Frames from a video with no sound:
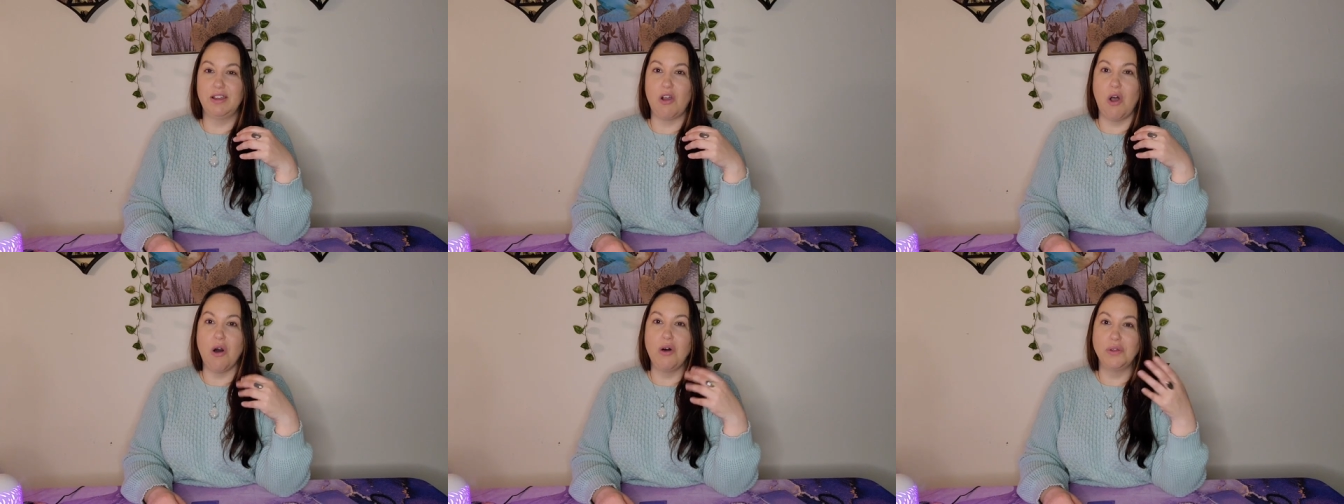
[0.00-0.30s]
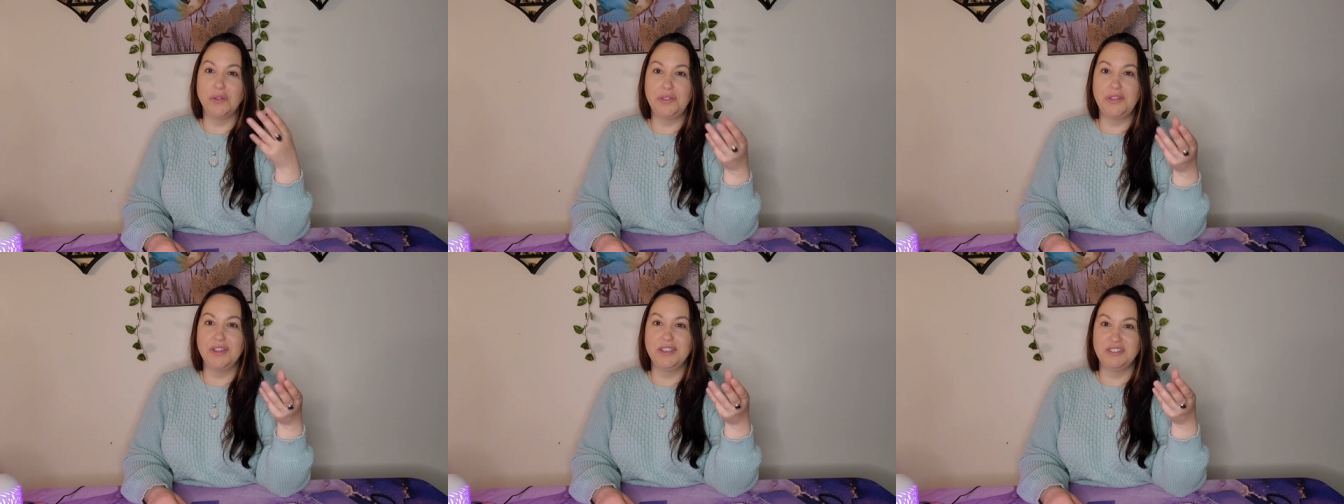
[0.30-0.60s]

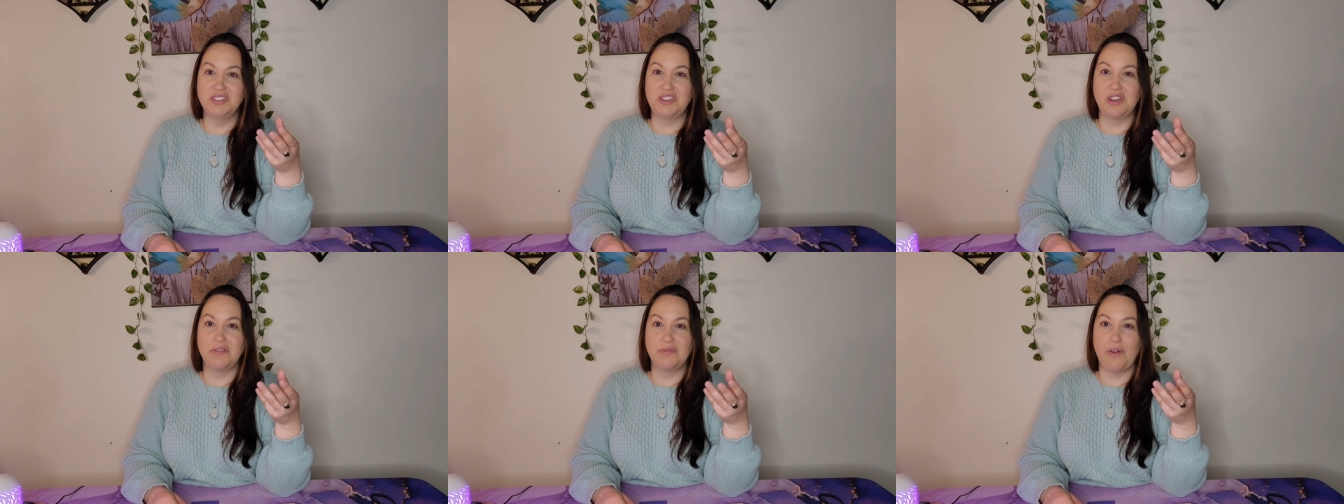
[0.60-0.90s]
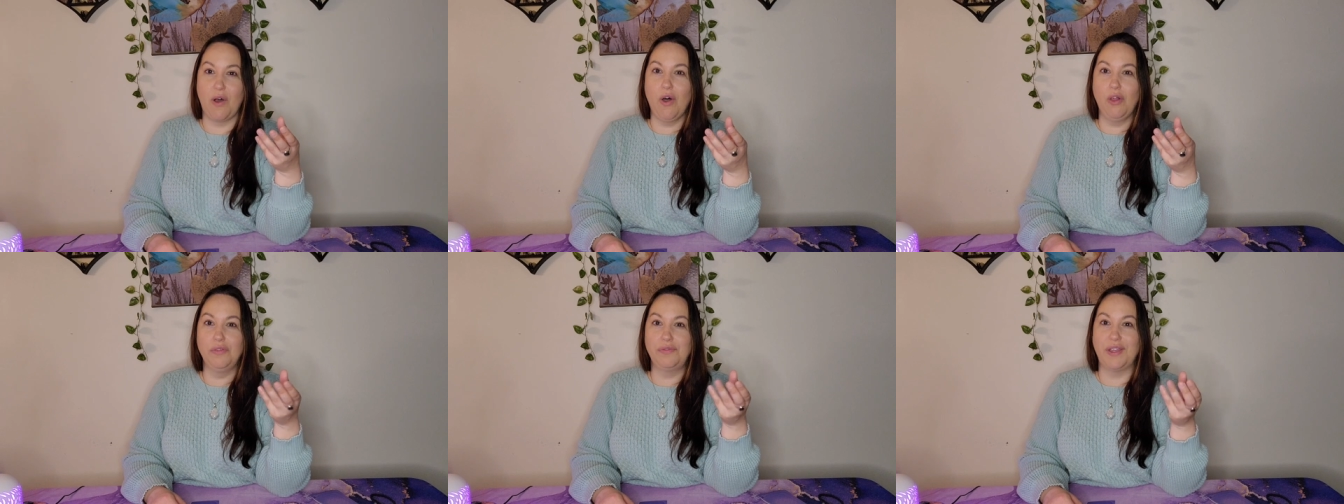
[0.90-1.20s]
all things
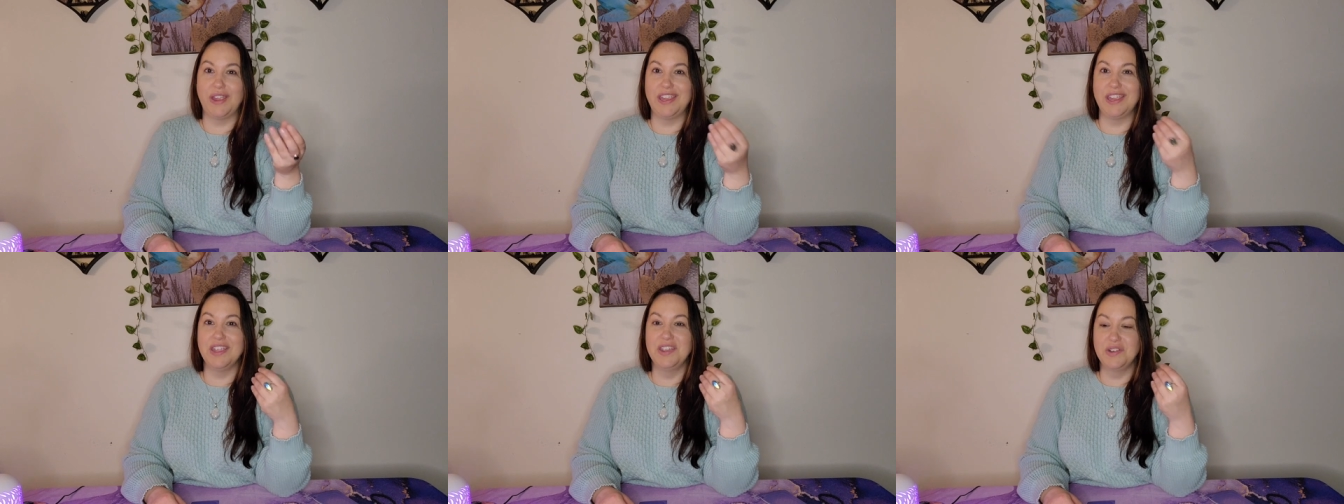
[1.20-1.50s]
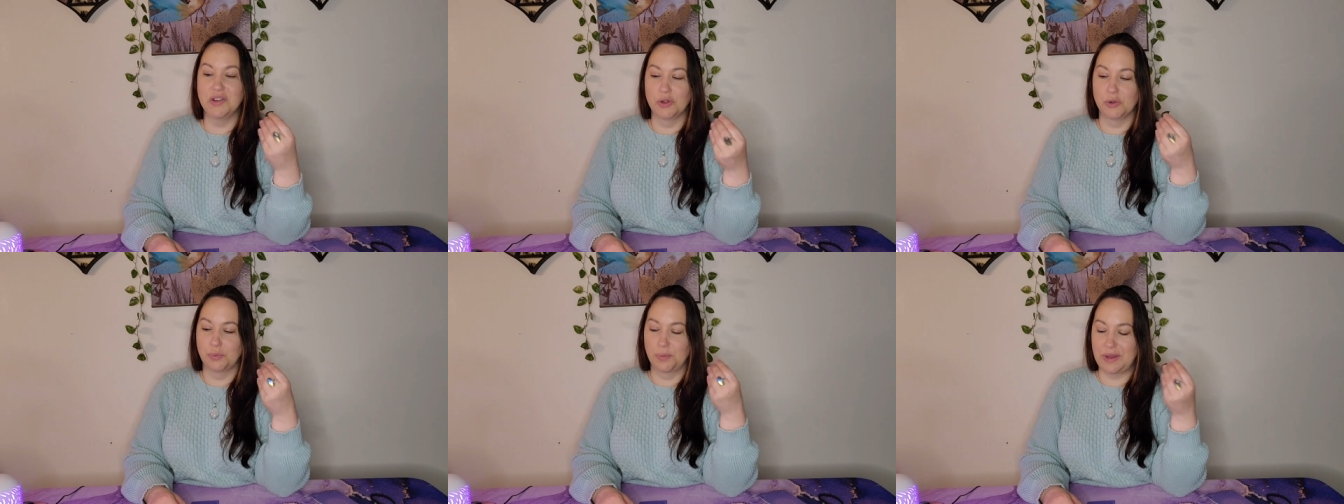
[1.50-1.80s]
involving
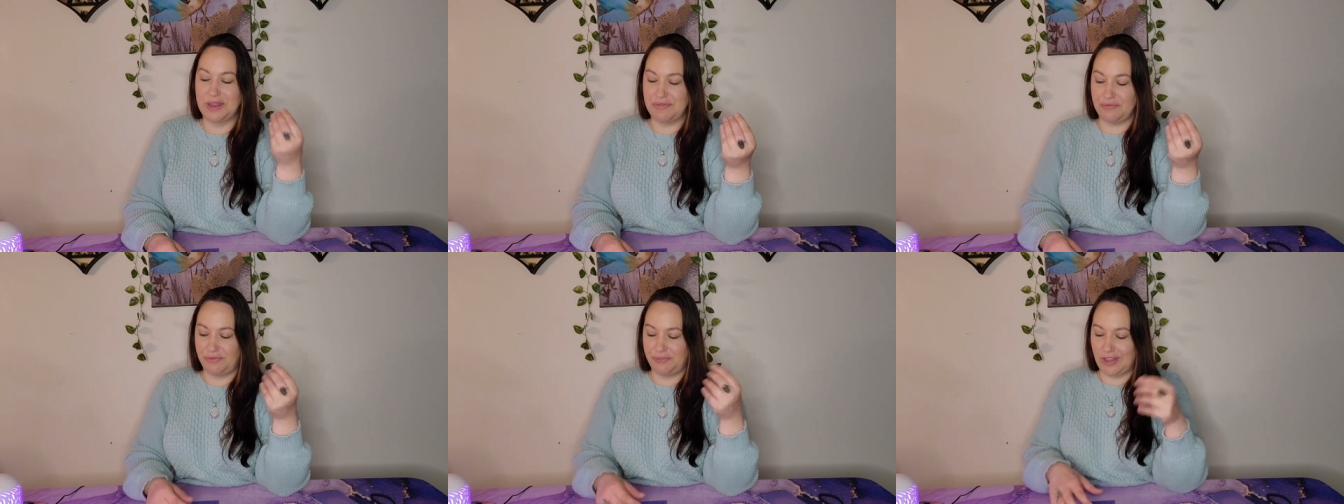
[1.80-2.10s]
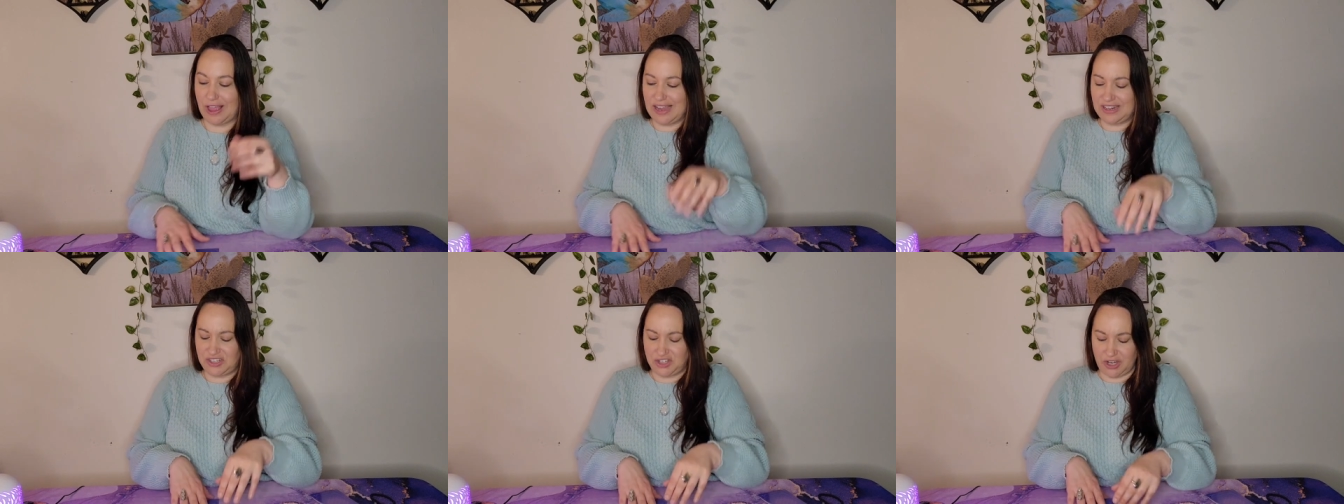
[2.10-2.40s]
inner
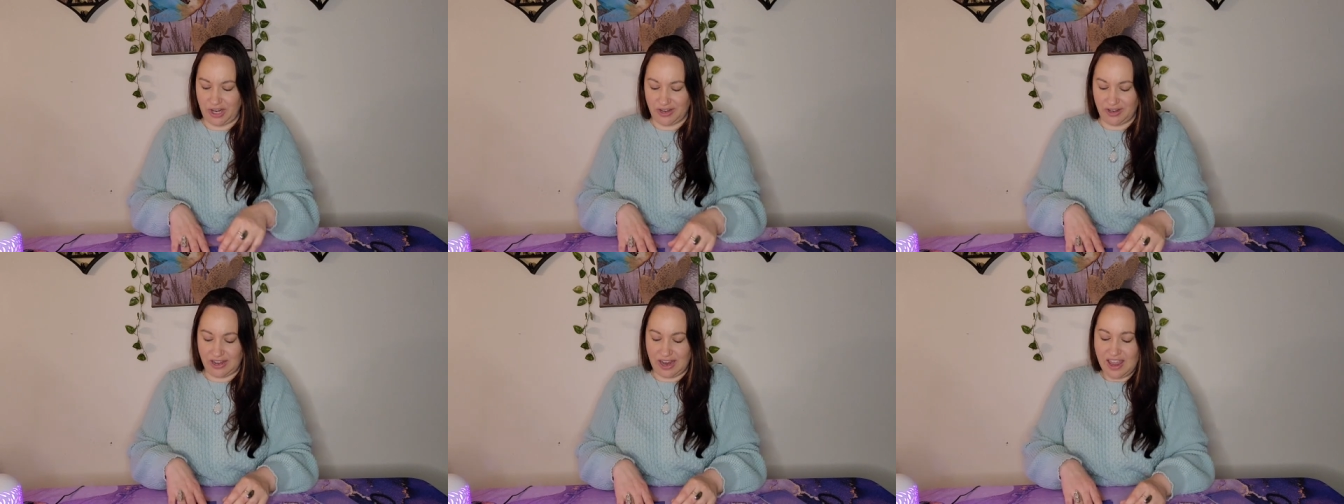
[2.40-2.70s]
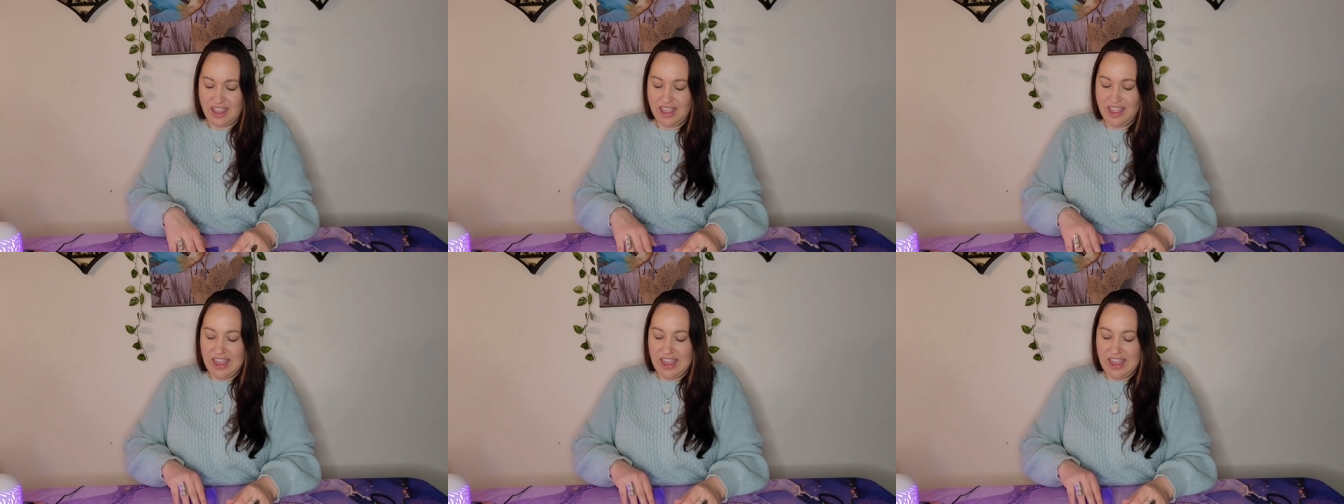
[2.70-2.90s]
reflection.